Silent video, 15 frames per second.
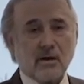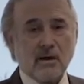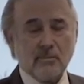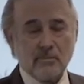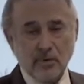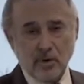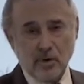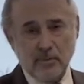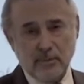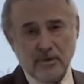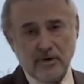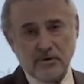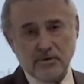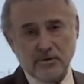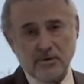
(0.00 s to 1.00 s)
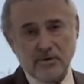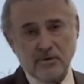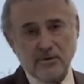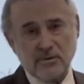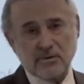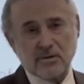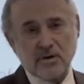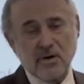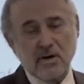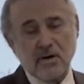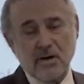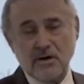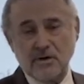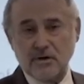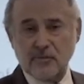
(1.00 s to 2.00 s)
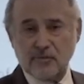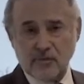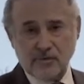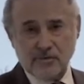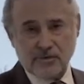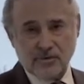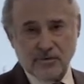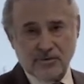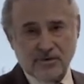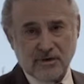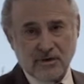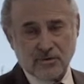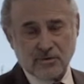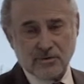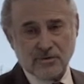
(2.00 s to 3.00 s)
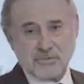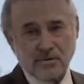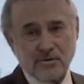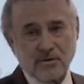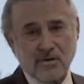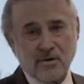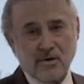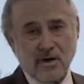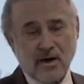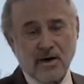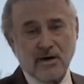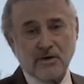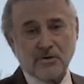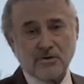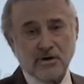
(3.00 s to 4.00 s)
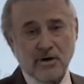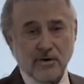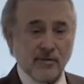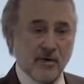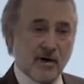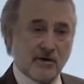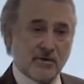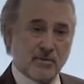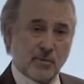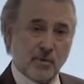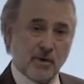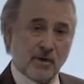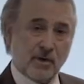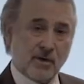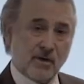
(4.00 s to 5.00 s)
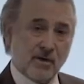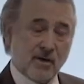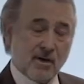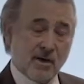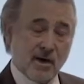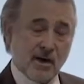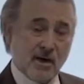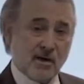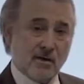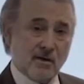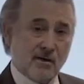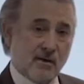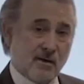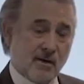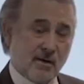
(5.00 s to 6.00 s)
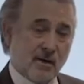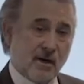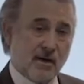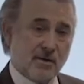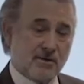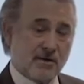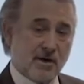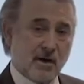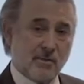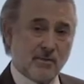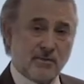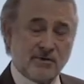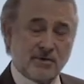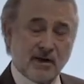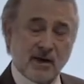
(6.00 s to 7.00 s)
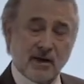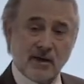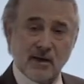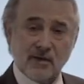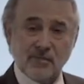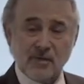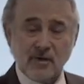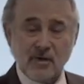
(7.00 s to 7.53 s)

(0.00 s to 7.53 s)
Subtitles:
employment issues in different jurisdictions, and it generates work. And as I was saying at